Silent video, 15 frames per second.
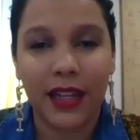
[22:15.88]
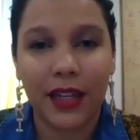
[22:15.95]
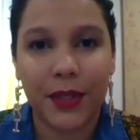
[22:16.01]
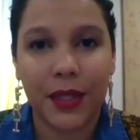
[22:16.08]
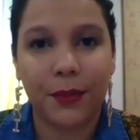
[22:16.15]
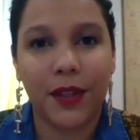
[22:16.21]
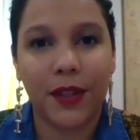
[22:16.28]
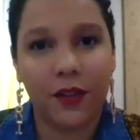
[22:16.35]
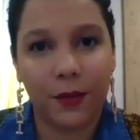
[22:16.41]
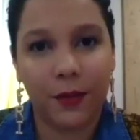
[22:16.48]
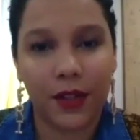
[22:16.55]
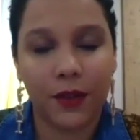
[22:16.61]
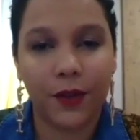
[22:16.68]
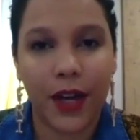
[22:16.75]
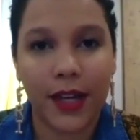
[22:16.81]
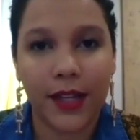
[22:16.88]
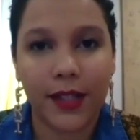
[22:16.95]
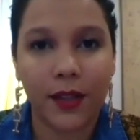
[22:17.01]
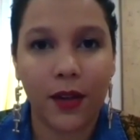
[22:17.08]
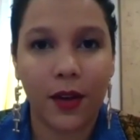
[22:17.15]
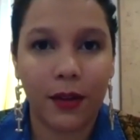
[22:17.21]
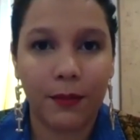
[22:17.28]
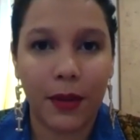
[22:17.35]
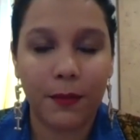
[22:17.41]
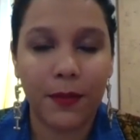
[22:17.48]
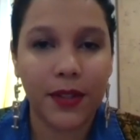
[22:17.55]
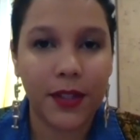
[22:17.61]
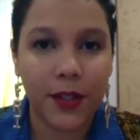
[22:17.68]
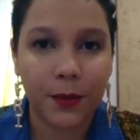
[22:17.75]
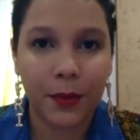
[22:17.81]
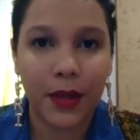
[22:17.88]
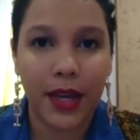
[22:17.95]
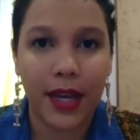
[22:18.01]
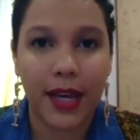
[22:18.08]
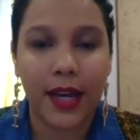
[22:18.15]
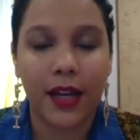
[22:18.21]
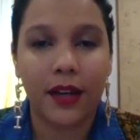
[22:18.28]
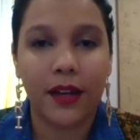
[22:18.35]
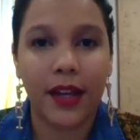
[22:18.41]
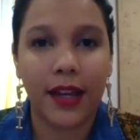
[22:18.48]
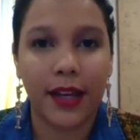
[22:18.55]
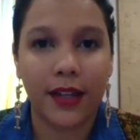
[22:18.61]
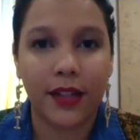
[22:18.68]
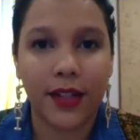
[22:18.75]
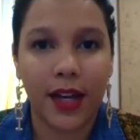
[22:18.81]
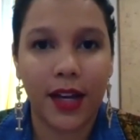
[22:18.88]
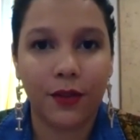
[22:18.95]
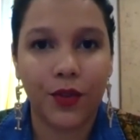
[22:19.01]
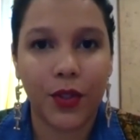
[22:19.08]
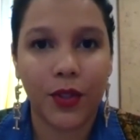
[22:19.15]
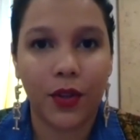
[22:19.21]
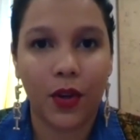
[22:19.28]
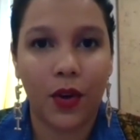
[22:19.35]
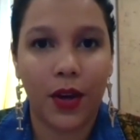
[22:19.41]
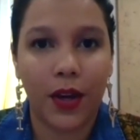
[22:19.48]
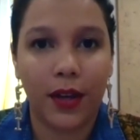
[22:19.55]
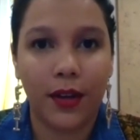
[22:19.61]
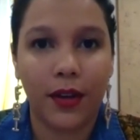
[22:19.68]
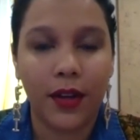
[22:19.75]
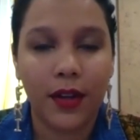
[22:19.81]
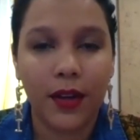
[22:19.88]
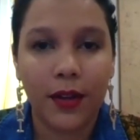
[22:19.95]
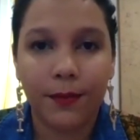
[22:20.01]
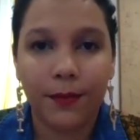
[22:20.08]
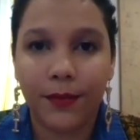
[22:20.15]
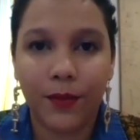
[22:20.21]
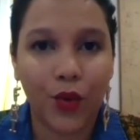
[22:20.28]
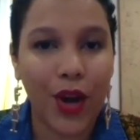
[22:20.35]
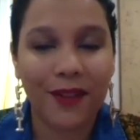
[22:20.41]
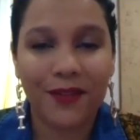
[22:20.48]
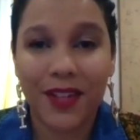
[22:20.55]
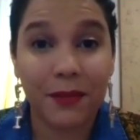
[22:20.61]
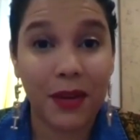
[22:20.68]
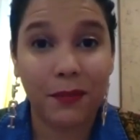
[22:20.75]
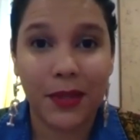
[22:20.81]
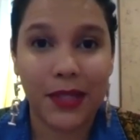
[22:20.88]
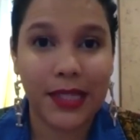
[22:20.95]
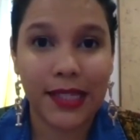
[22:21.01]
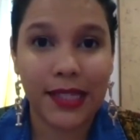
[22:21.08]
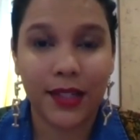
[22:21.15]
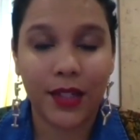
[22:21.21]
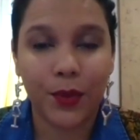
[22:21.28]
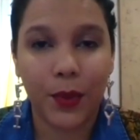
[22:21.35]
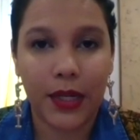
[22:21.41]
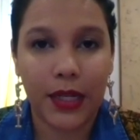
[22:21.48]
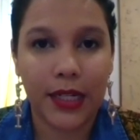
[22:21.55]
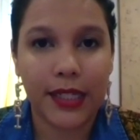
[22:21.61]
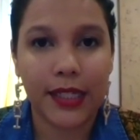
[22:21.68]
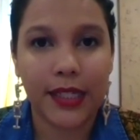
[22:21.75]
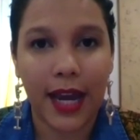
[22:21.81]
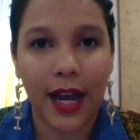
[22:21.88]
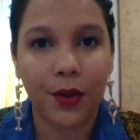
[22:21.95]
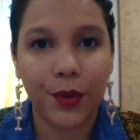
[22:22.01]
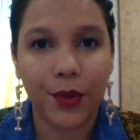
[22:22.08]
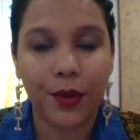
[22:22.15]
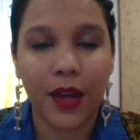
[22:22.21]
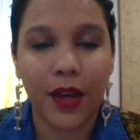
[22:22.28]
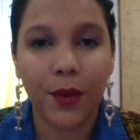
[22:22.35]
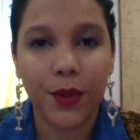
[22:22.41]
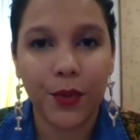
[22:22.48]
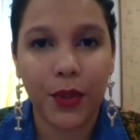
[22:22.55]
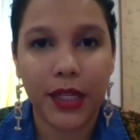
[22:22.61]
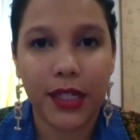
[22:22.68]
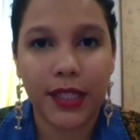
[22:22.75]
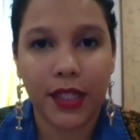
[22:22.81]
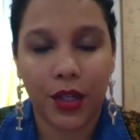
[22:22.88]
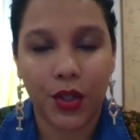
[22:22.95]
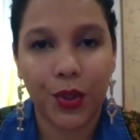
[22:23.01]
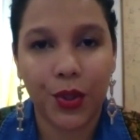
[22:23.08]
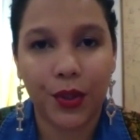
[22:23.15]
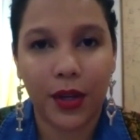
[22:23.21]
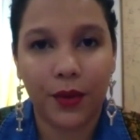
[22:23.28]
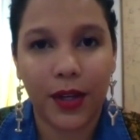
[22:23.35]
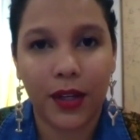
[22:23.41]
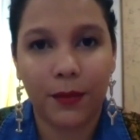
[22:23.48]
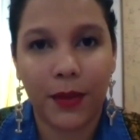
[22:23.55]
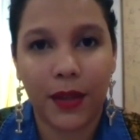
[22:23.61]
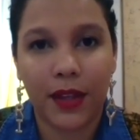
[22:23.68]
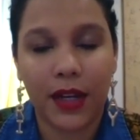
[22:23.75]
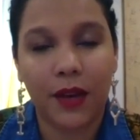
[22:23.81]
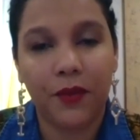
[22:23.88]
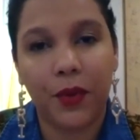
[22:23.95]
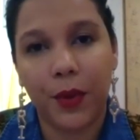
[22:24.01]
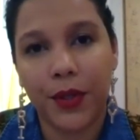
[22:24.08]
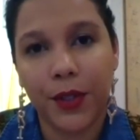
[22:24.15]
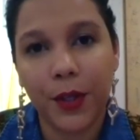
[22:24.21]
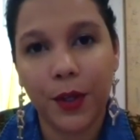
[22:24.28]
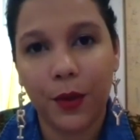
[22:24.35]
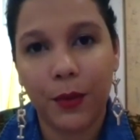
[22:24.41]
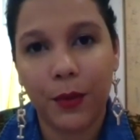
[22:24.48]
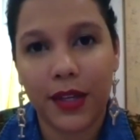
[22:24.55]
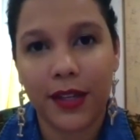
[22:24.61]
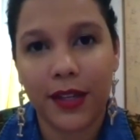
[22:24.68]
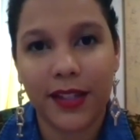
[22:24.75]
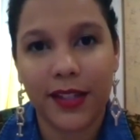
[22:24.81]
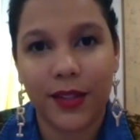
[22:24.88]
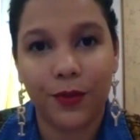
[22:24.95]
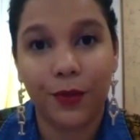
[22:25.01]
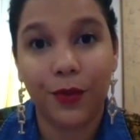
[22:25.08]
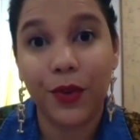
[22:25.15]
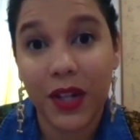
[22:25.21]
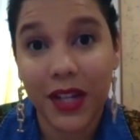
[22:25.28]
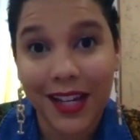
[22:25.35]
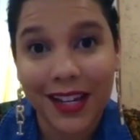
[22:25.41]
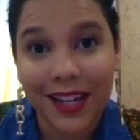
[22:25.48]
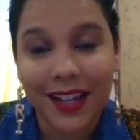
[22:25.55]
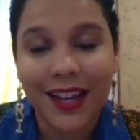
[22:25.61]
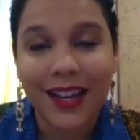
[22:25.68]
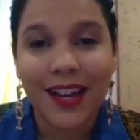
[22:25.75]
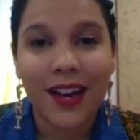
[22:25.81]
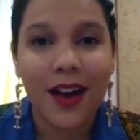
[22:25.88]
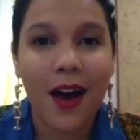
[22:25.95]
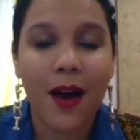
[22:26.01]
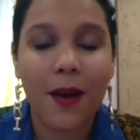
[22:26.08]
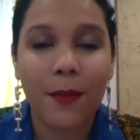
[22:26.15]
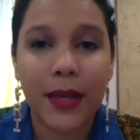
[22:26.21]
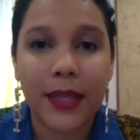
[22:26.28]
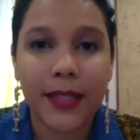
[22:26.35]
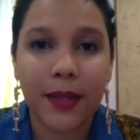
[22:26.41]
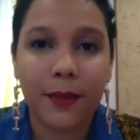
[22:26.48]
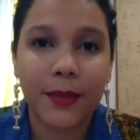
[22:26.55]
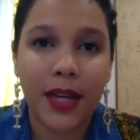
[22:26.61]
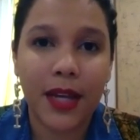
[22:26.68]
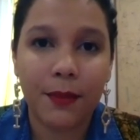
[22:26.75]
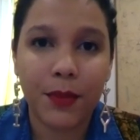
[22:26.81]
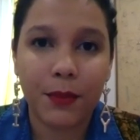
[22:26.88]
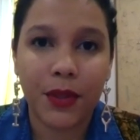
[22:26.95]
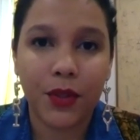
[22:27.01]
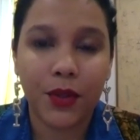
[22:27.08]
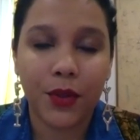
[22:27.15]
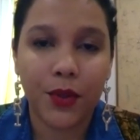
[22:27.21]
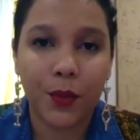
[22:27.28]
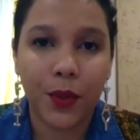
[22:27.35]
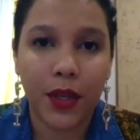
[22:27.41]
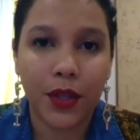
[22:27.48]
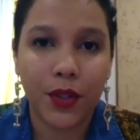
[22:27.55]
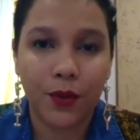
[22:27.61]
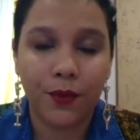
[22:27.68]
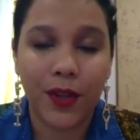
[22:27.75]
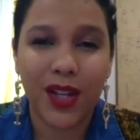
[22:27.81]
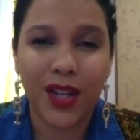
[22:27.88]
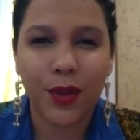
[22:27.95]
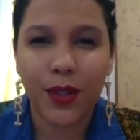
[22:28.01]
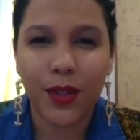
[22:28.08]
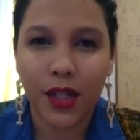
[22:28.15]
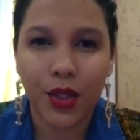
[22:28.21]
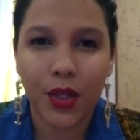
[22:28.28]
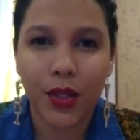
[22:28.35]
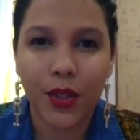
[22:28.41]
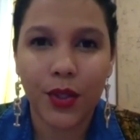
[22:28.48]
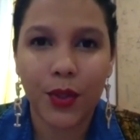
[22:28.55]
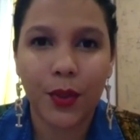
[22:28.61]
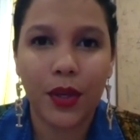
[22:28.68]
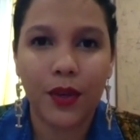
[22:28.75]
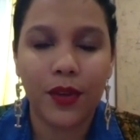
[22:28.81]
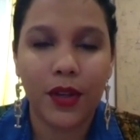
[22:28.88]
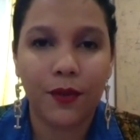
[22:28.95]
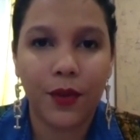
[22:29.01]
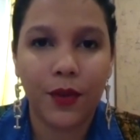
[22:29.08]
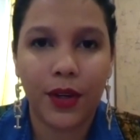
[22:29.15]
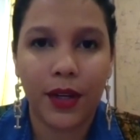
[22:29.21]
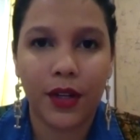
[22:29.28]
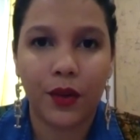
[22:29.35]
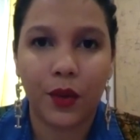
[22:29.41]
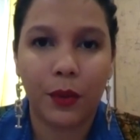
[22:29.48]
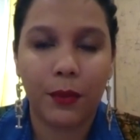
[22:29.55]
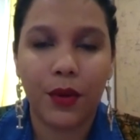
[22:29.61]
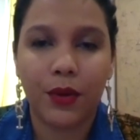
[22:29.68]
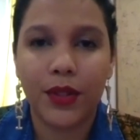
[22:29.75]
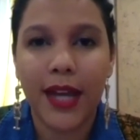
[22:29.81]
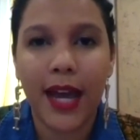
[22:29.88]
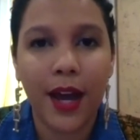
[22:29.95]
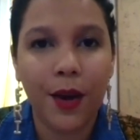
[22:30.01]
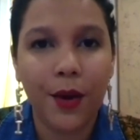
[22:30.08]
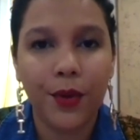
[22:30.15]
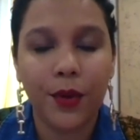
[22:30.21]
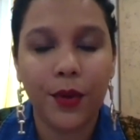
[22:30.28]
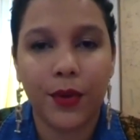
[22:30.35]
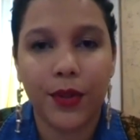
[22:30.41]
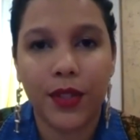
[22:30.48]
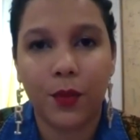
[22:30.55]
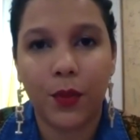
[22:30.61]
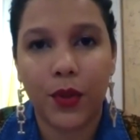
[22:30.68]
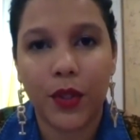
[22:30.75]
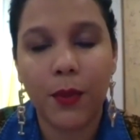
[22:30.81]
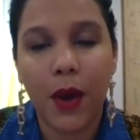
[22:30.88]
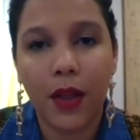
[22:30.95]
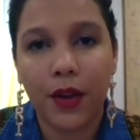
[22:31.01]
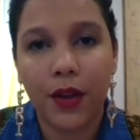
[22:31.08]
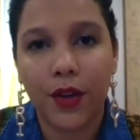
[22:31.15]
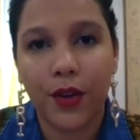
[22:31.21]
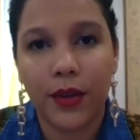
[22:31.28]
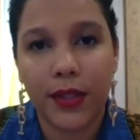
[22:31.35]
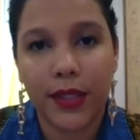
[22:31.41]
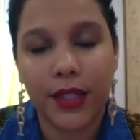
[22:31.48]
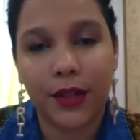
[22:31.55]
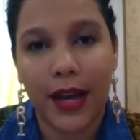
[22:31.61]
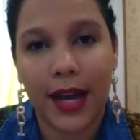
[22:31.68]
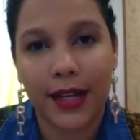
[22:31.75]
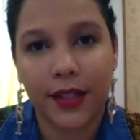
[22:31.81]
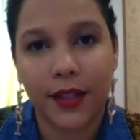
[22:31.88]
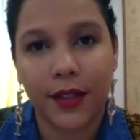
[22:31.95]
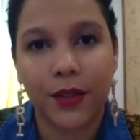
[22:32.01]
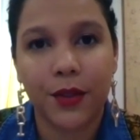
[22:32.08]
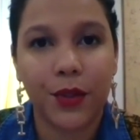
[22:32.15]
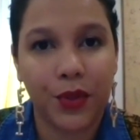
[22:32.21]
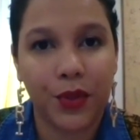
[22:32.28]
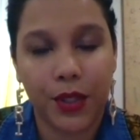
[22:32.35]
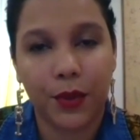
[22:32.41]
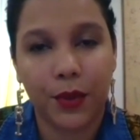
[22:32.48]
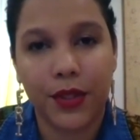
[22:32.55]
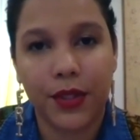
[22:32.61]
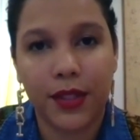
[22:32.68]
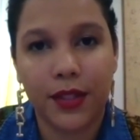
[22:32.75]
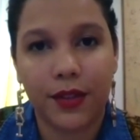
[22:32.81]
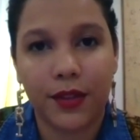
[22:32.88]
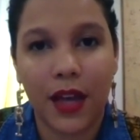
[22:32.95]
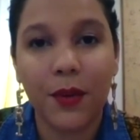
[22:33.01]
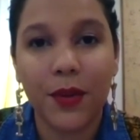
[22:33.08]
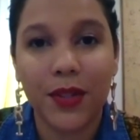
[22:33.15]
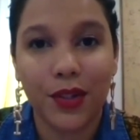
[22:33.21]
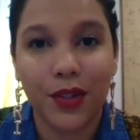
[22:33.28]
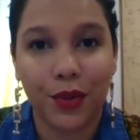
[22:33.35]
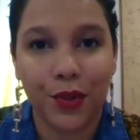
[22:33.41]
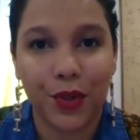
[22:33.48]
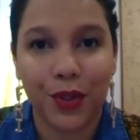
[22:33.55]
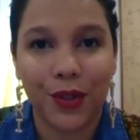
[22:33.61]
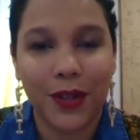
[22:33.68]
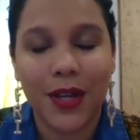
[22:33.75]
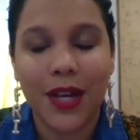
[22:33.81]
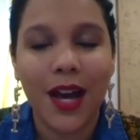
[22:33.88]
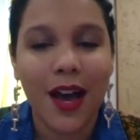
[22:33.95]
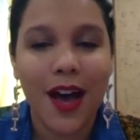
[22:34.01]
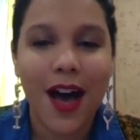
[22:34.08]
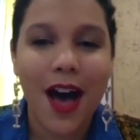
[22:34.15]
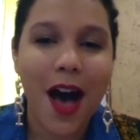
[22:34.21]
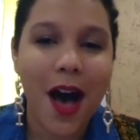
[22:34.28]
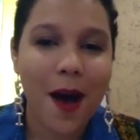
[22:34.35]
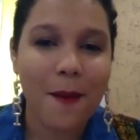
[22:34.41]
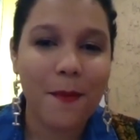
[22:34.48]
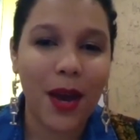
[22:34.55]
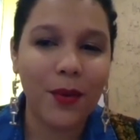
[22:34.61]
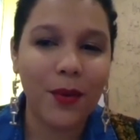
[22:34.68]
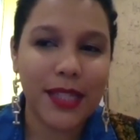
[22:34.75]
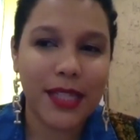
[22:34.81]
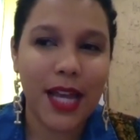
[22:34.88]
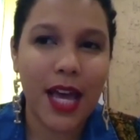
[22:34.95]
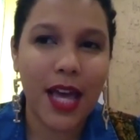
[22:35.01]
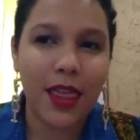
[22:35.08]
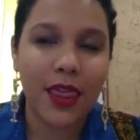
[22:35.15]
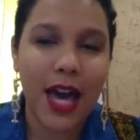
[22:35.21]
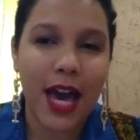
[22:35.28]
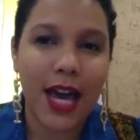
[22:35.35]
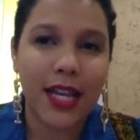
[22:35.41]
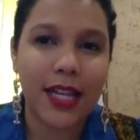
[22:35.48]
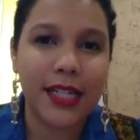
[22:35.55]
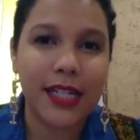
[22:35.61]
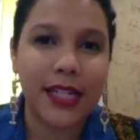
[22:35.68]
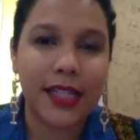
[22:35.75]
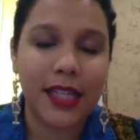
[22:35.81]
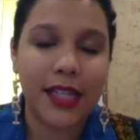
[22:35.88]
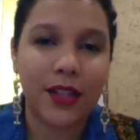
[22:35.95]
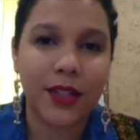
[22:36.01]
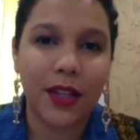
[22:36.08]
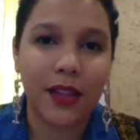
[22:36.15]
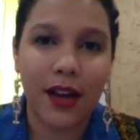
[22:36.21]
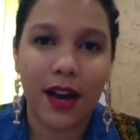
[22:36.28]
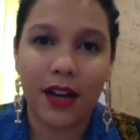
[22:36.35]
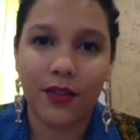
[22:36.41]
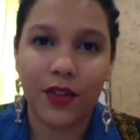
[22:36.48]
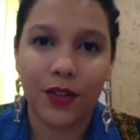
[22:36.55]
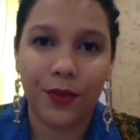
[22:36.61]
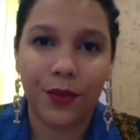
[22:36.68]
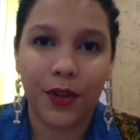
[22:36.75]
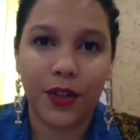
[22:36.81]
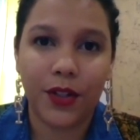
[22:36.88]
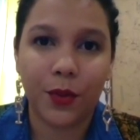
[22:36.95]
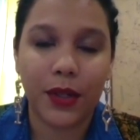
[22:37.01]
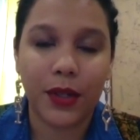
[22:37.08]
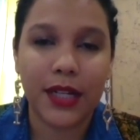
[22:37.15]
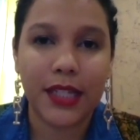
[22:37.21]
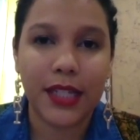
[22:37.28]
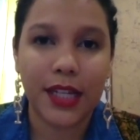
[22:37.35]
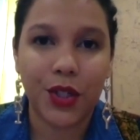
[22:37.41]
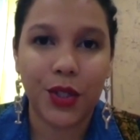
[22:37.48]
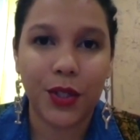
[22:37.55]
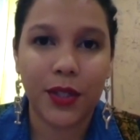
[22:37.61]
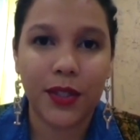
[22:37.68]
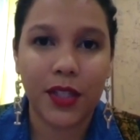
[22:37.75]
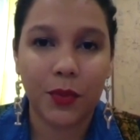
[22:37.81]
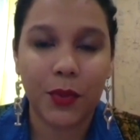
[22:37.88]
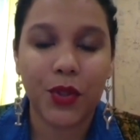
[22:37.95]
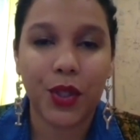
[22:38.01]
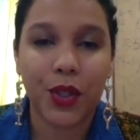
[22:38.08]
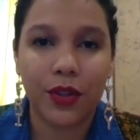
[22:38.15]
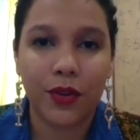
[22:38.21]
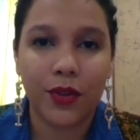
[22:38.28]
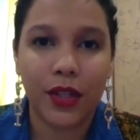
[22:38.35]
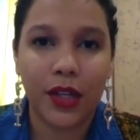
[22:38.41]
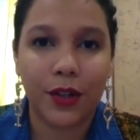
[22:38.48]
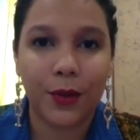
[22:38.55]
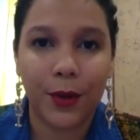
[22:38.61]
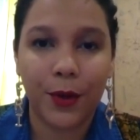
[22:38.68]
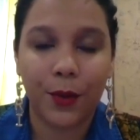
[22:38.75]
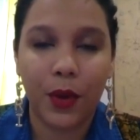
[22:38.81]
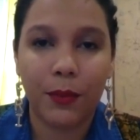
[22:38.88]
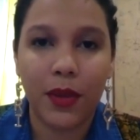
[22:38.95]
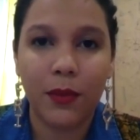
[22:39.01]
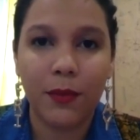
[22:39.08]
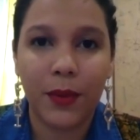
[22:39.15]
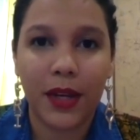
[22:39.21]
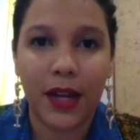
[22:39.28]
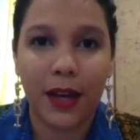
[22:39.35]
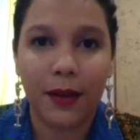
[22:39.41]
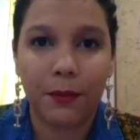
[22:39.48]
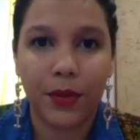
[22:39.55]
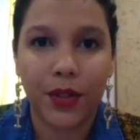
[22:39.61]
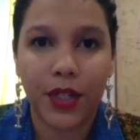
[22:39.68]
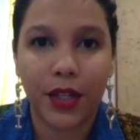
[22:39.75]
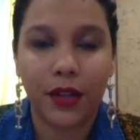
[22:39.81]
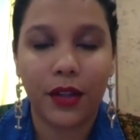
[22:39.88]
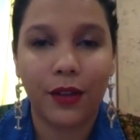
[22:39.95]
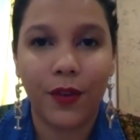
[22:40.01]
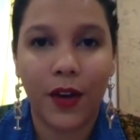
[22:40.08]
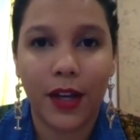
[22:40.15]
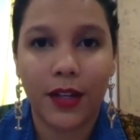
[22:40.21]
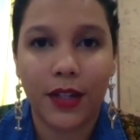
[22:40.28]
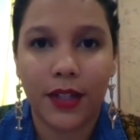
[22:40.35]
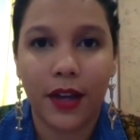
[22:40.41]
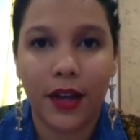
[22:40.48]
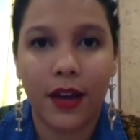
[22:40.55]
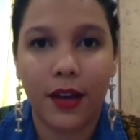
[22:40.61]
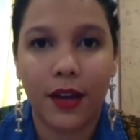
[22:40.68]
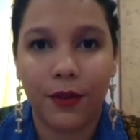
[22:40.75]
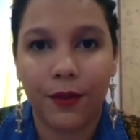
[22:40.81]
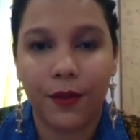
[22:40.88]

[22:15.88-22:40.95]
able to give me advice on my business plan and kind of just on crafting my business into what it is now. So that was really essential, and I recommend that everyone do because it's free. And sometimes mentors can do video sessions. So even if you're in a remote town or somewhere smaller, you can still access those resources. So that one's crucial. I would say that in DC, there's a lot of different organizations, especially those geared toward women, but I'm particularly fond of